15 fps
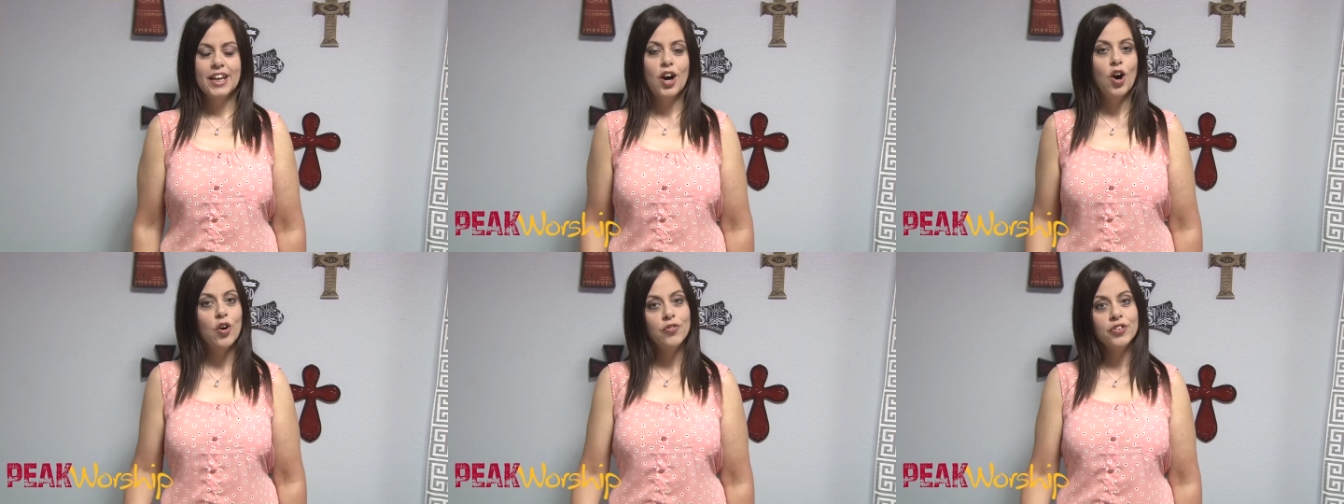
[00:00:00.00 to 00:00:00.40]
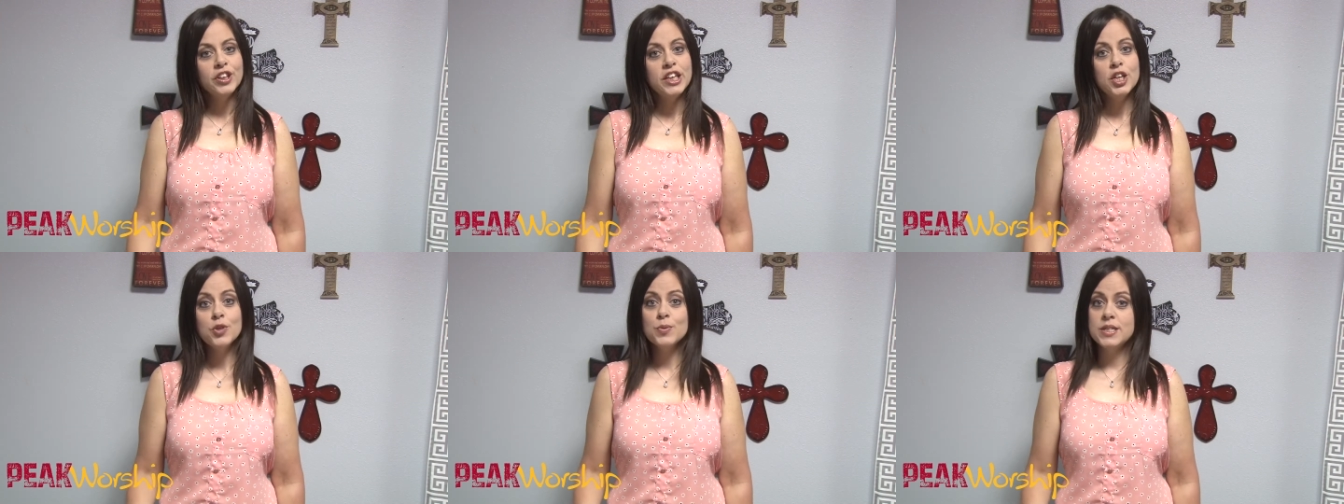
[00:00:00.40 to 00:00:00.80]

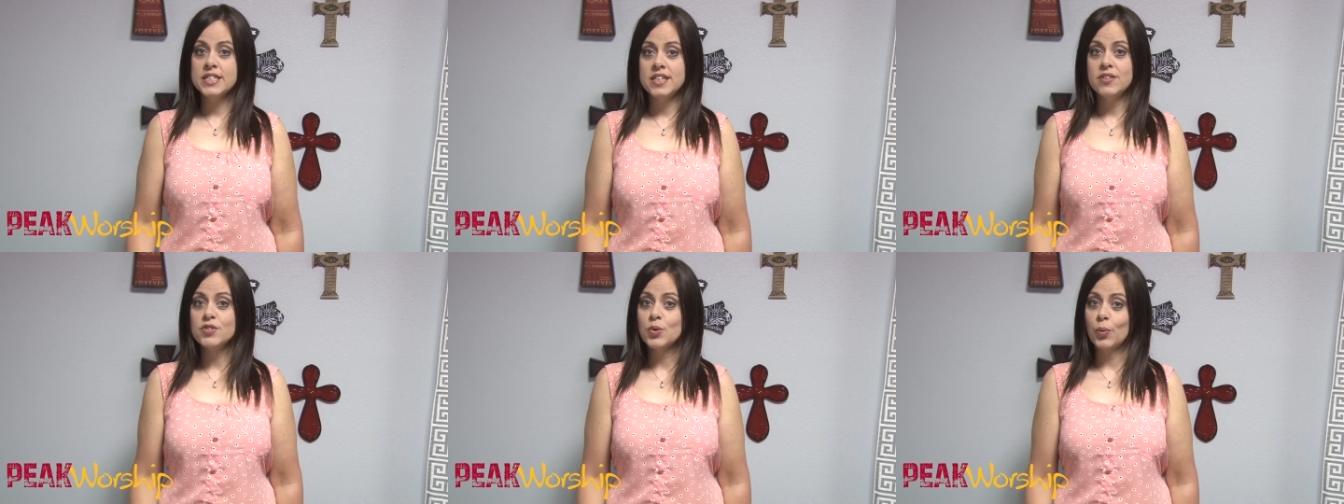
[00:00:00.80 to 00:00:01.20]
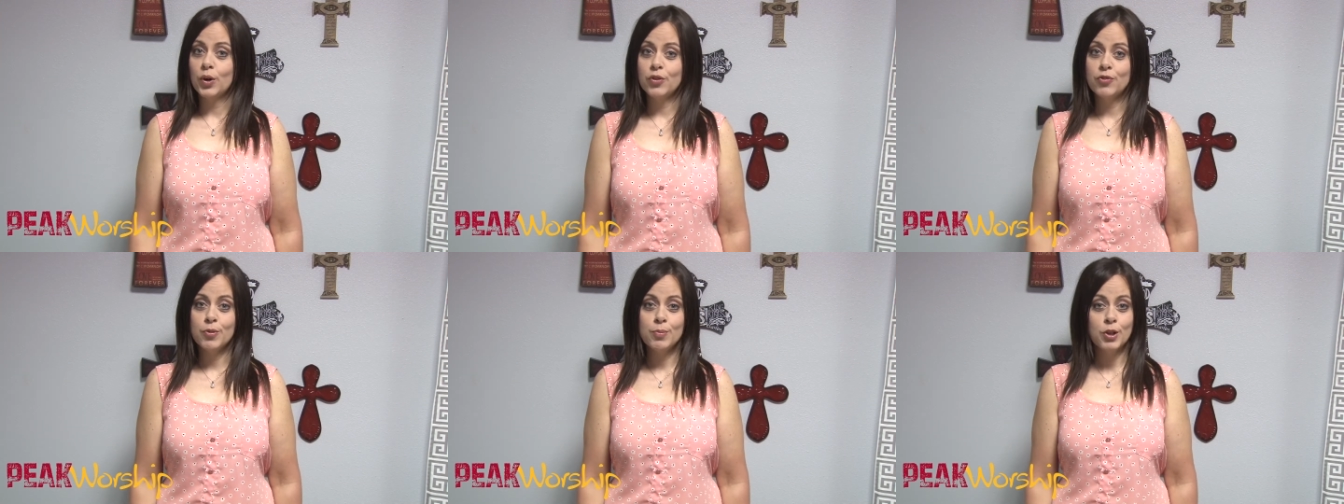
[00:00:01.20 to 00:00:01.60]
Hopefully, you received a
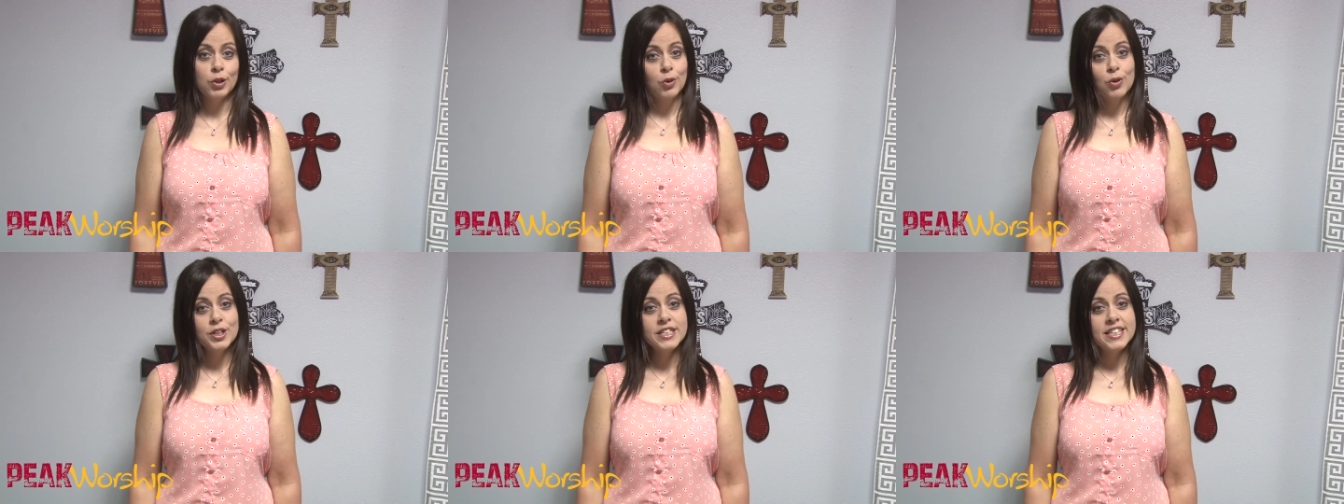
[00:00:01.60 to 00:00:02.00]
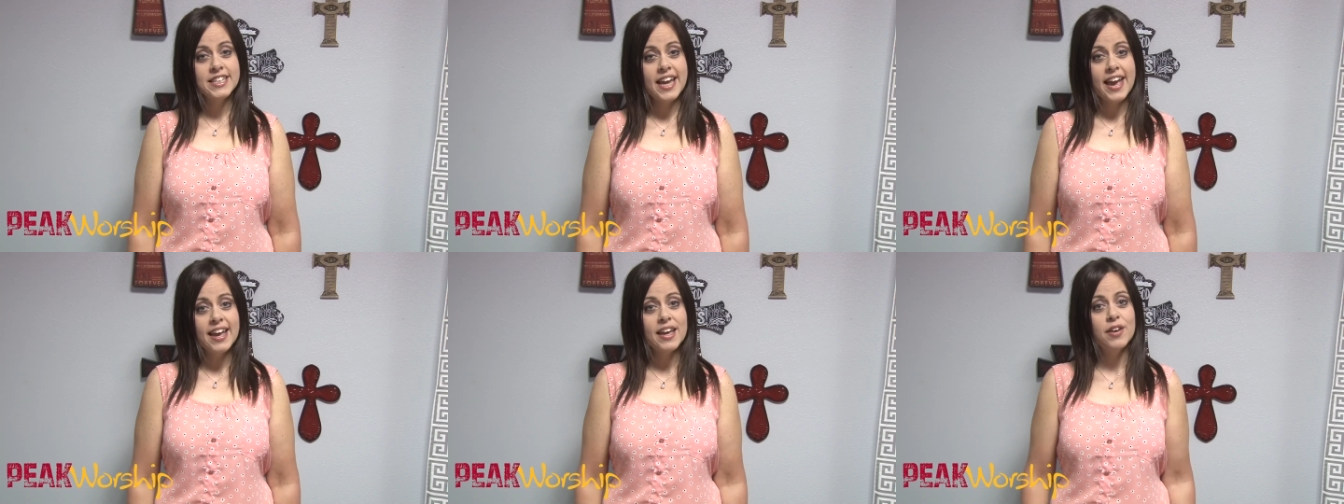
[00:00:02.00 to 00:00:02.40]
word from the Lord today.